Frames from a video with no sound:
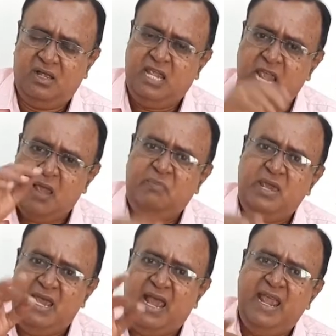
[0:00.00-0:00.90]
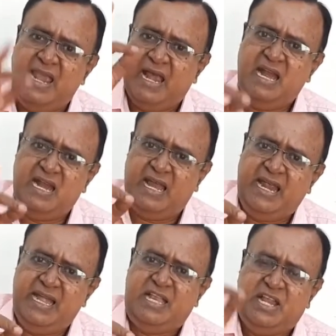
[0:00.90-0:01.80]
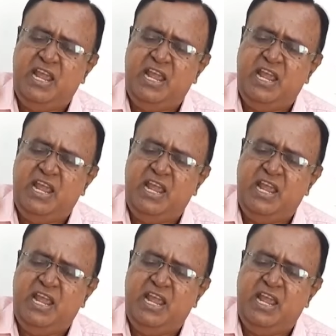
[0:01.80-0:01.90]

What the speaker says: ABINITIO,